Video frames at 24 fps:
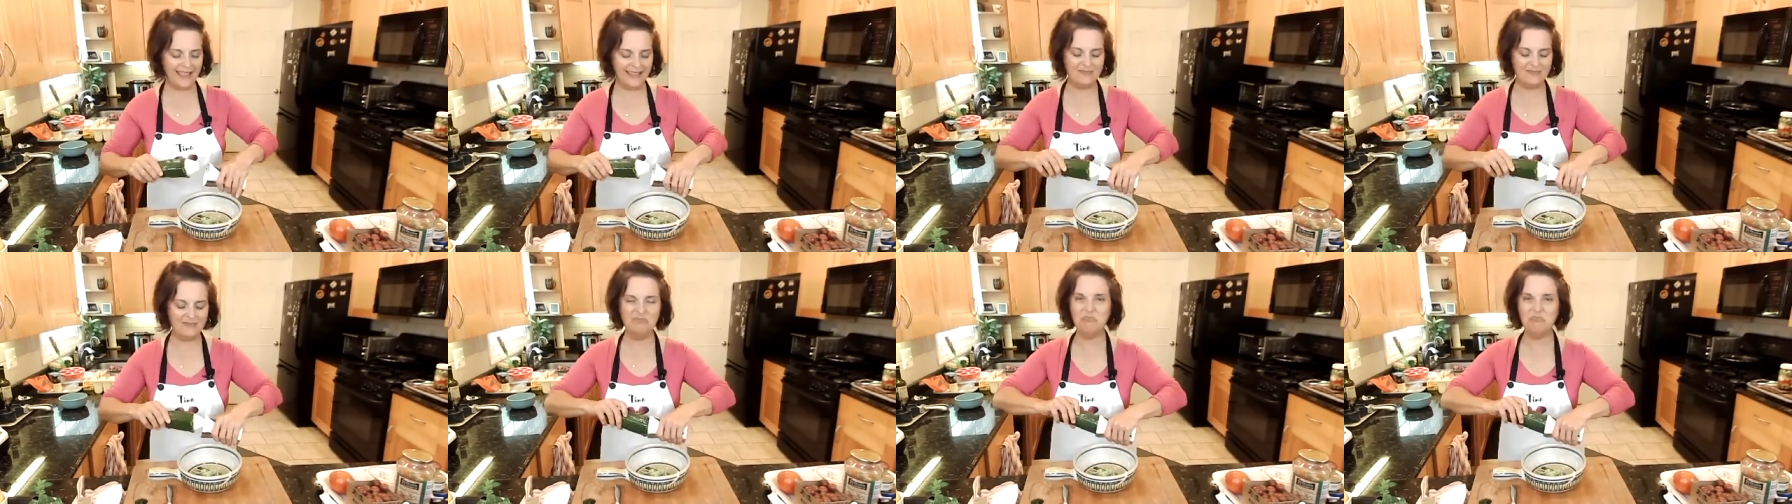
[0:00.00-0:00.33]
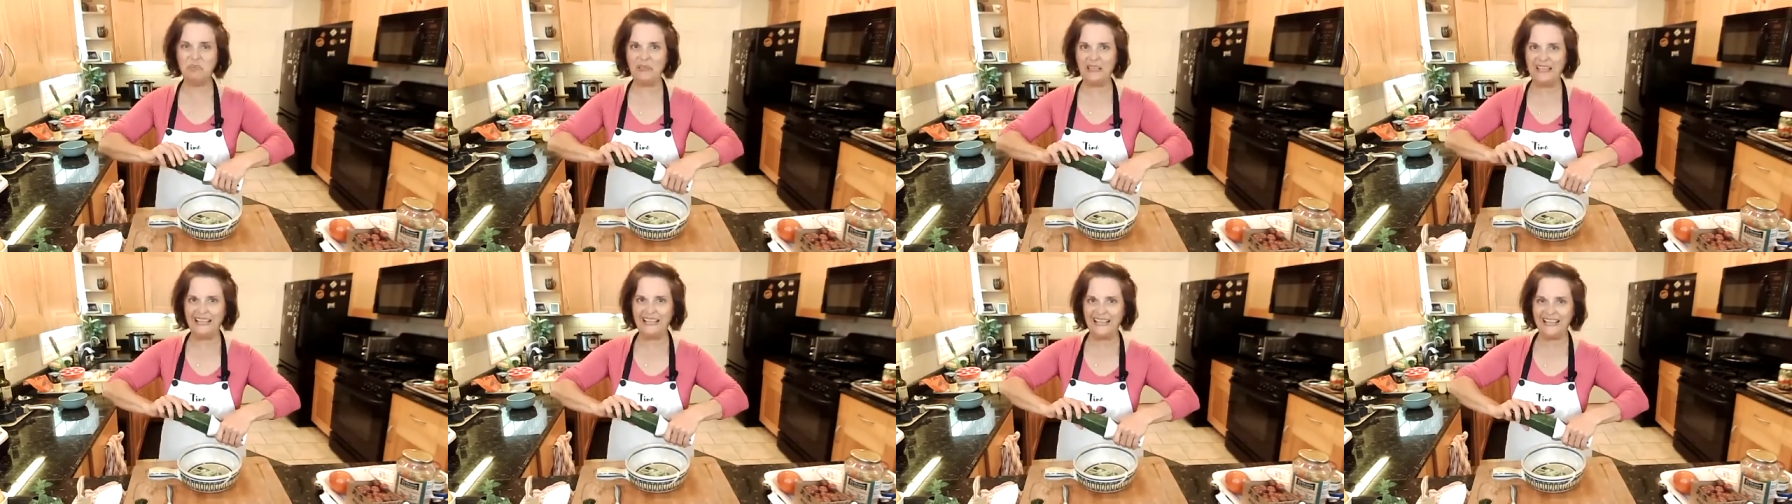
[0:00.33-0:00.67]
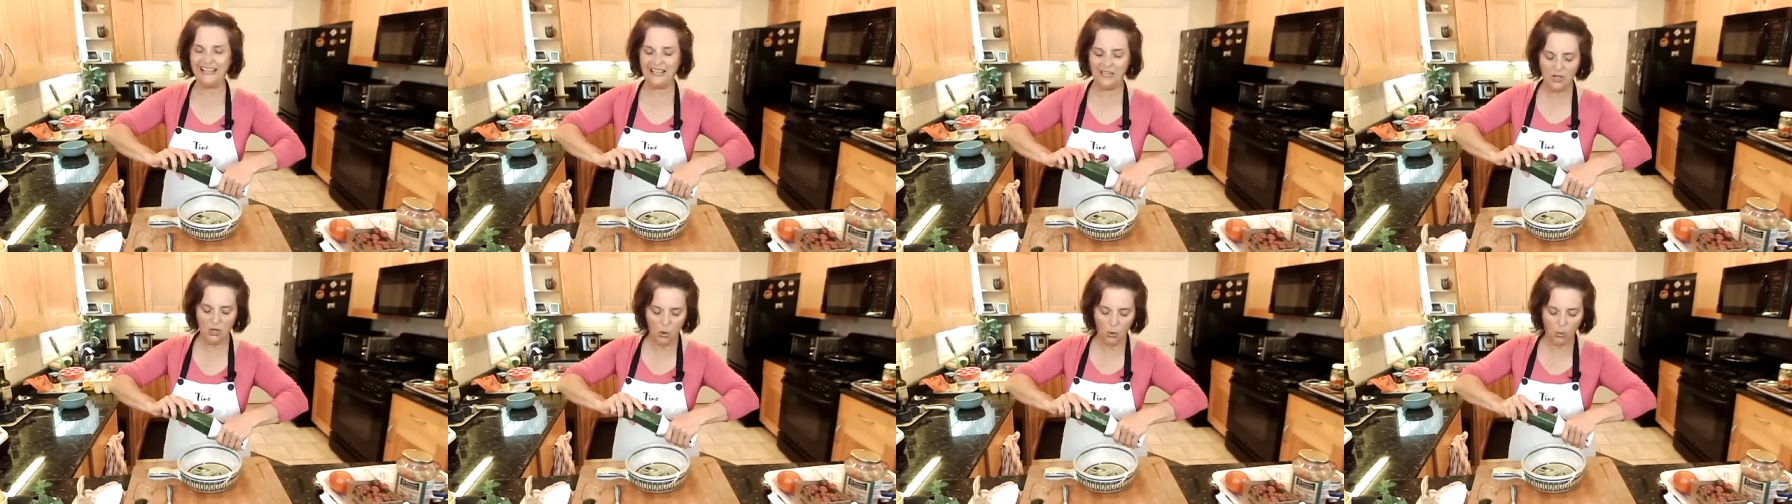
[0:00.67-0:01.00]
And
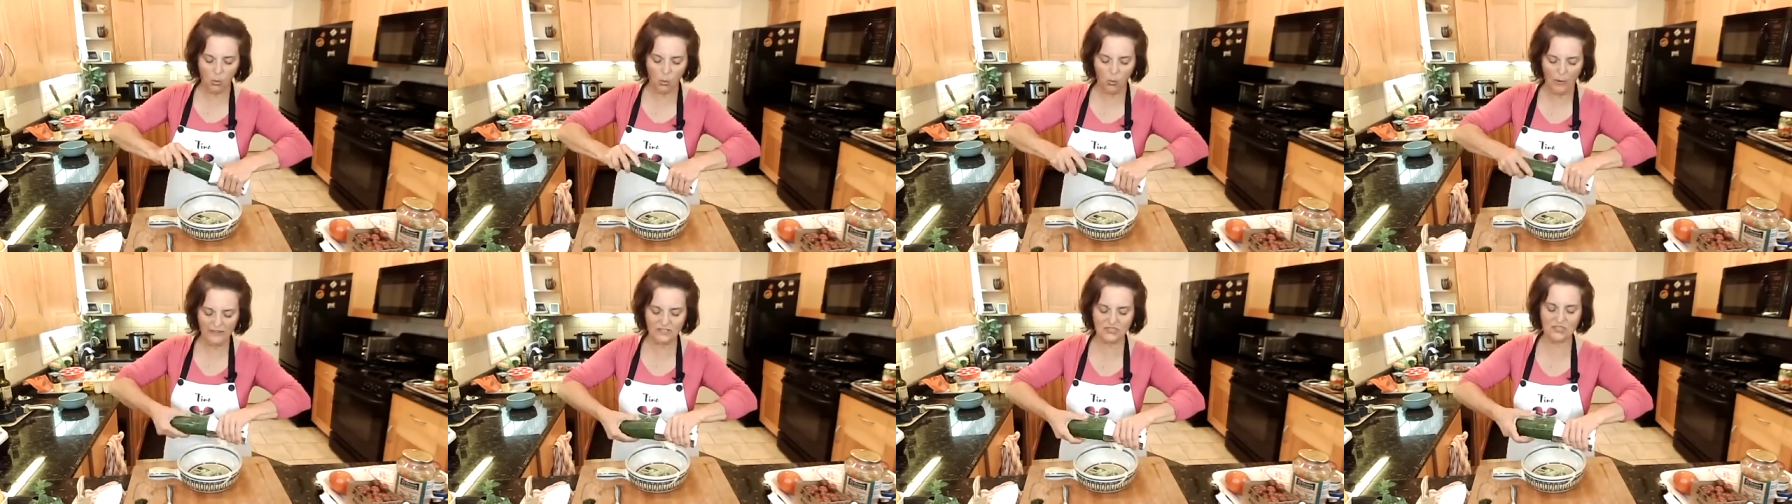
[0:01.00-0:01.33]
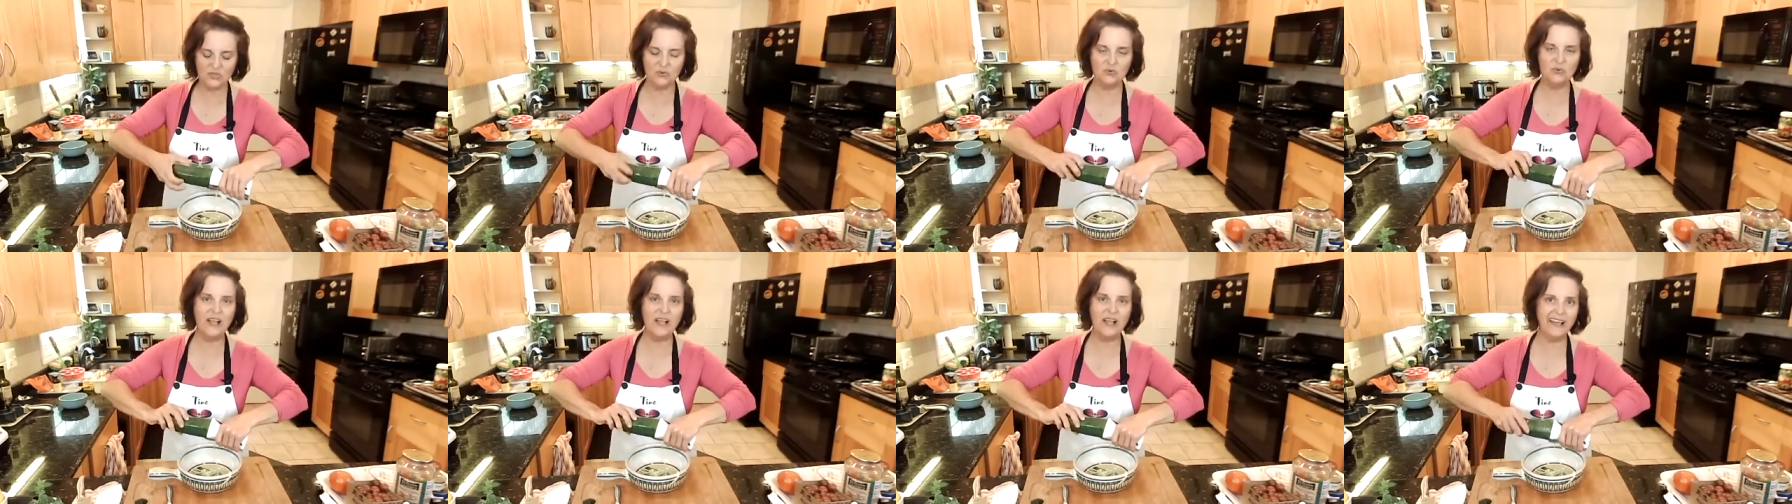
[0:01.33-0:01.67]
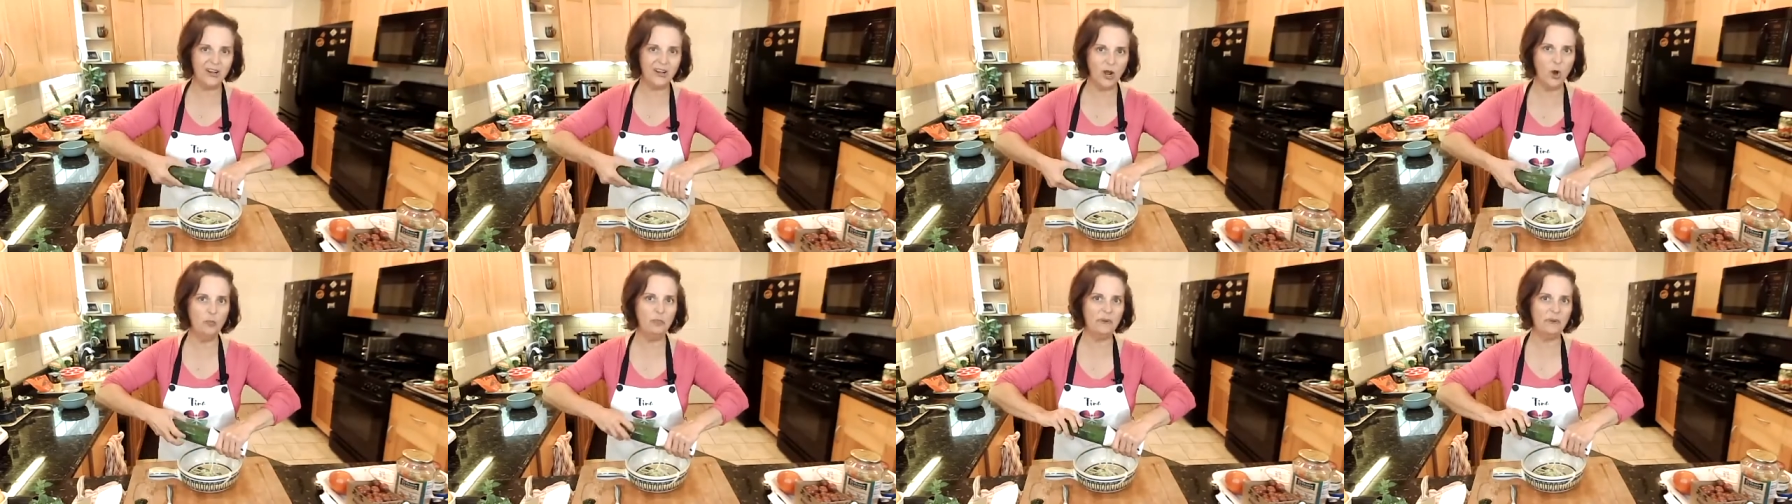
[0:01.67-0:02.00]
B, once you cut
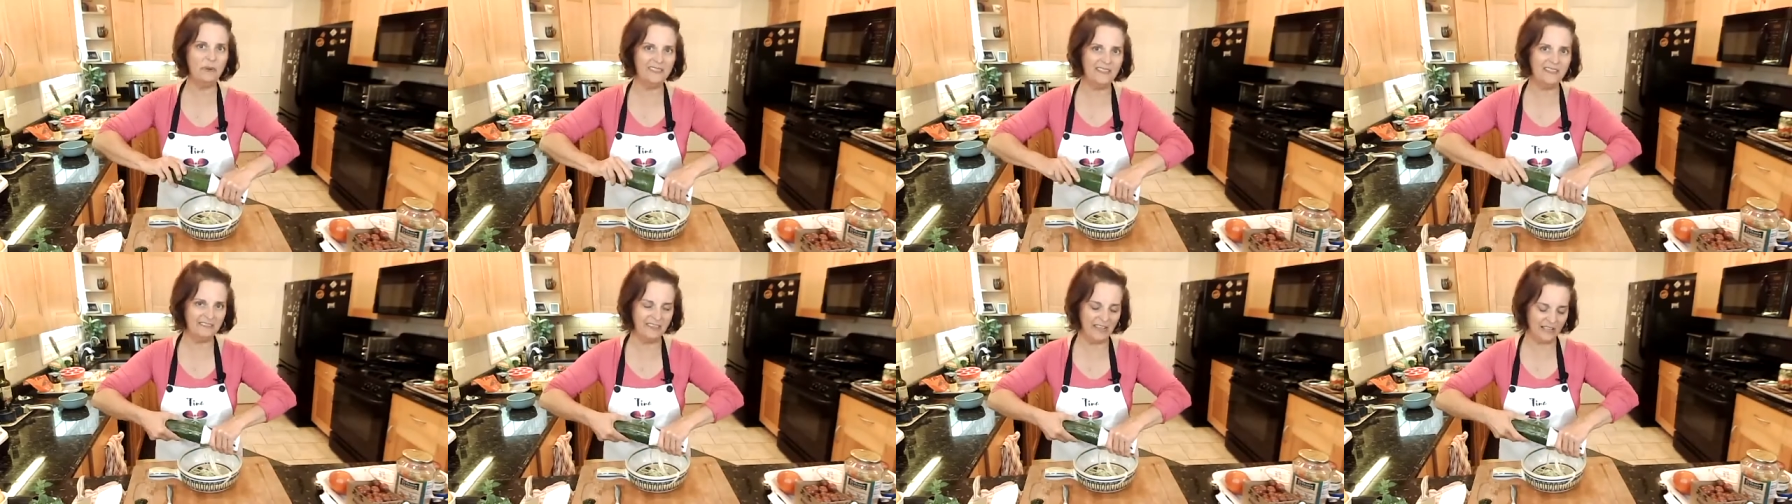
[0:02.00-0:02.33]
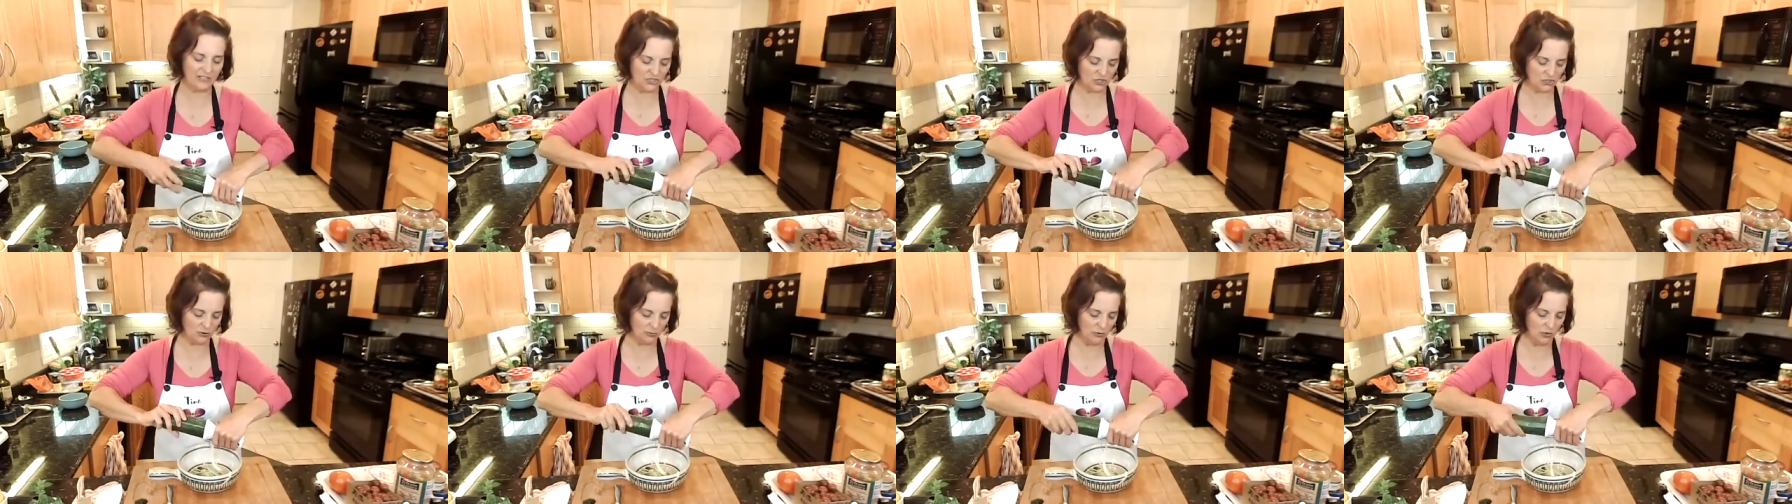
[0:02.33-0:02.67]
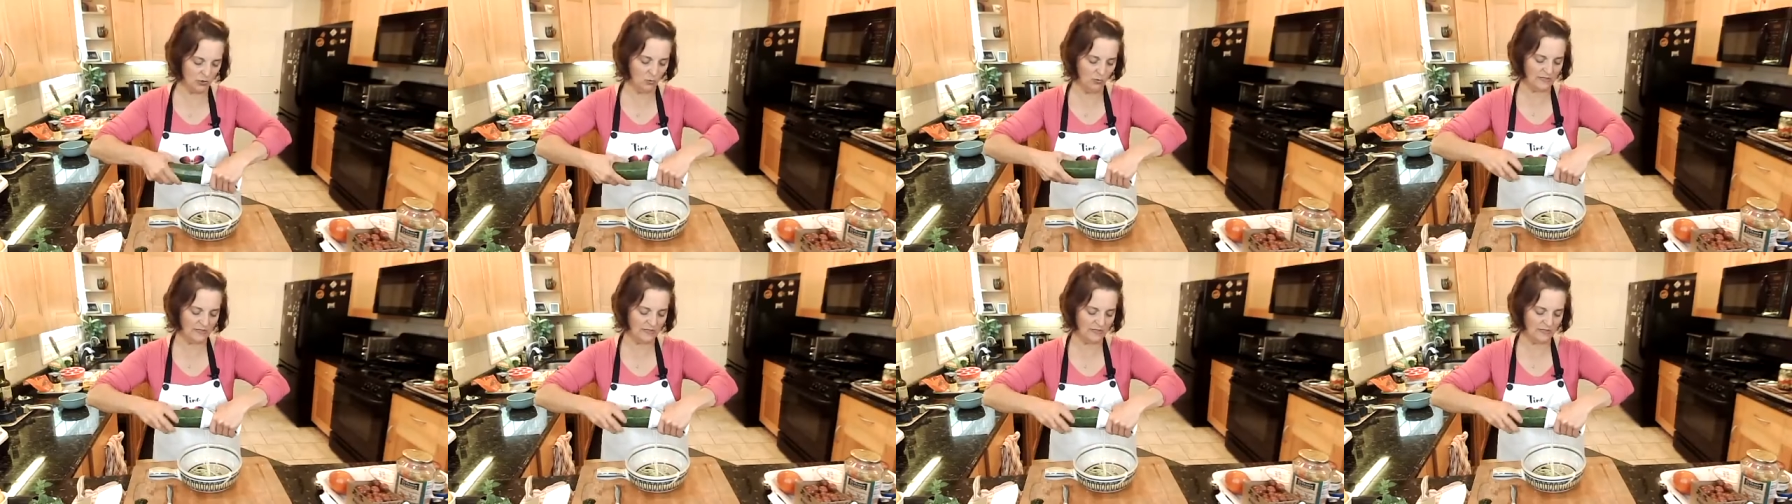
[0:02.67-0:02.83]
open the vegetable,